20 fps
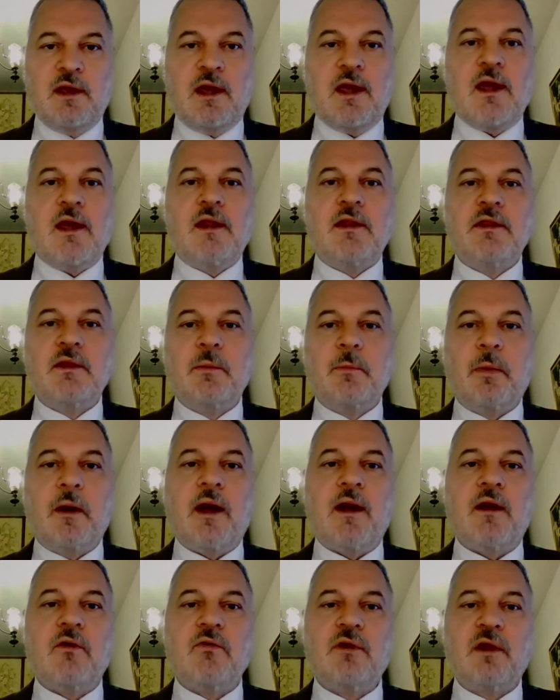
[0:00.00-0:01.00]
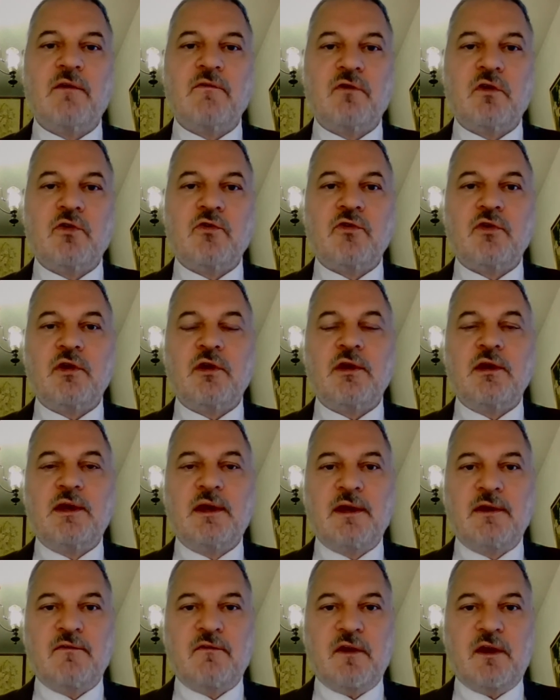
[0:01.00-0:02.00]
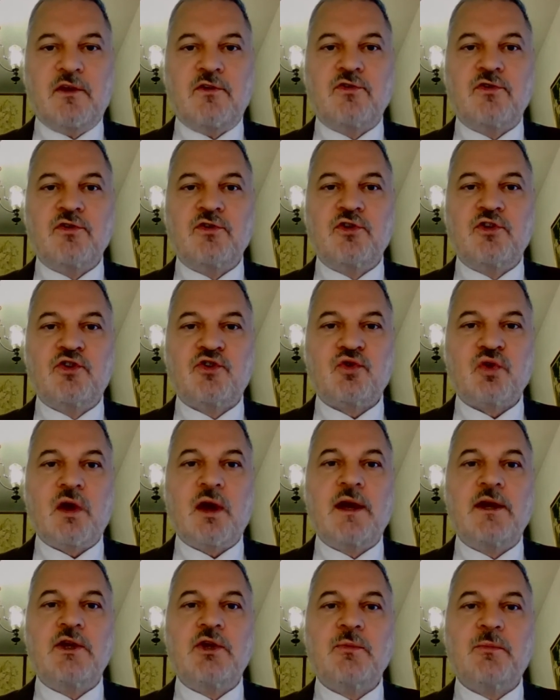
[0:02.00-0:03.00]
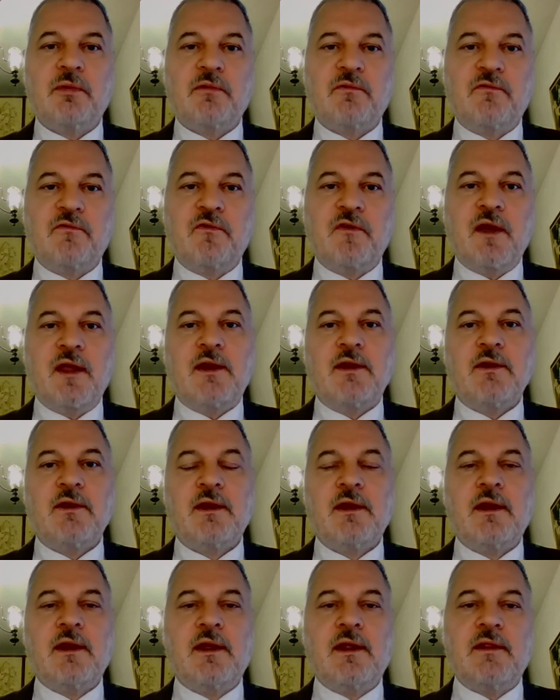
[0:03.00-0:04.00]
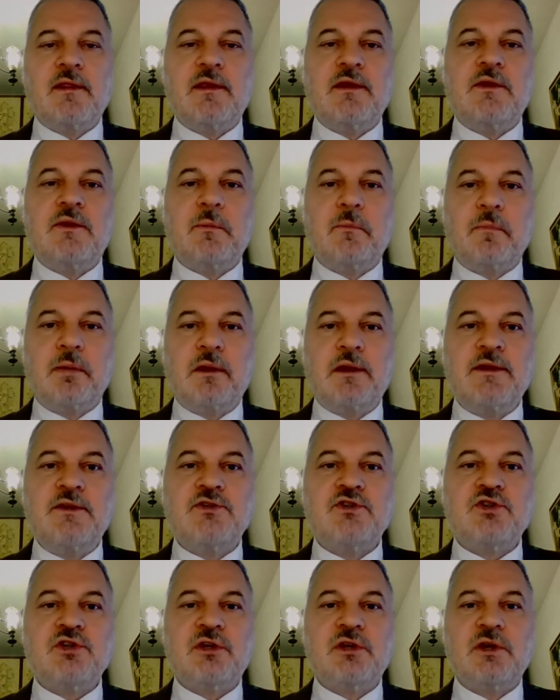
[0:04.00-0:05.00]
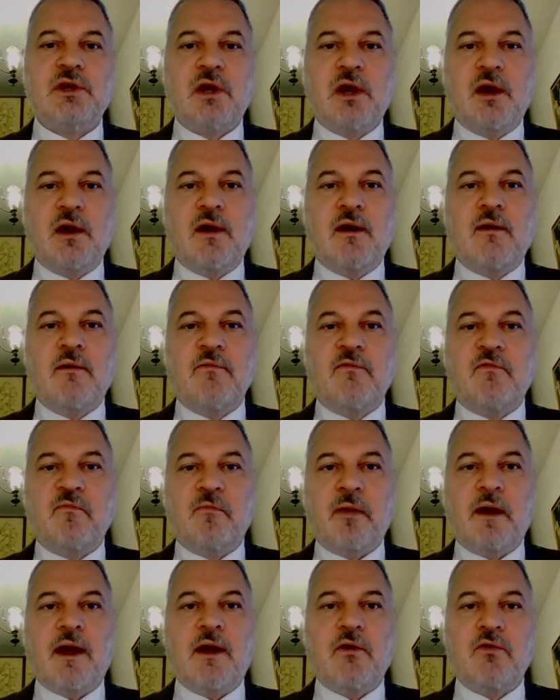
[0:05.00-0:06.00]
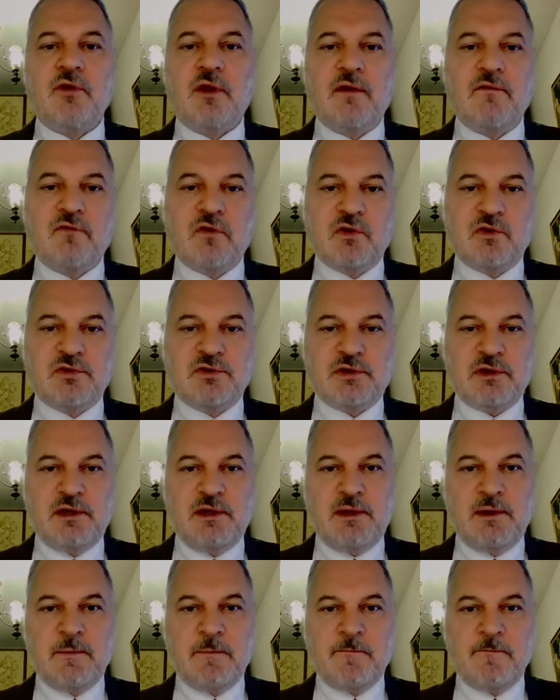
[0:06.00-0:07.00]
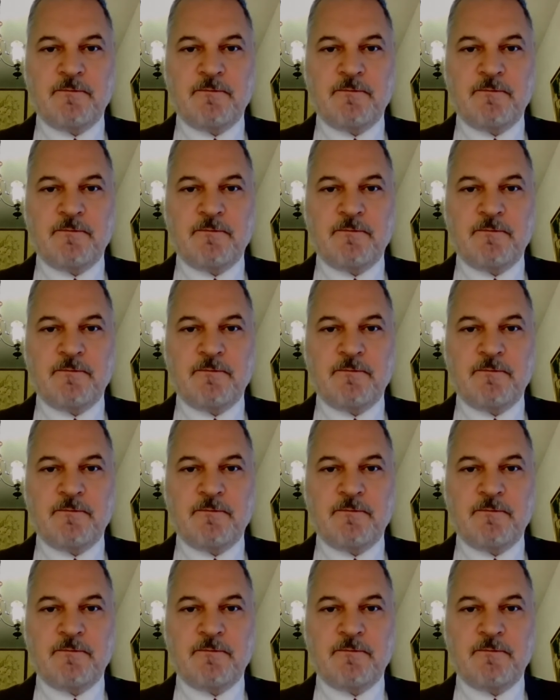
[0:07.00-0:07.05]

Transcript: and the Biodiversity Convention to try to prevent the depletion of biodiversity.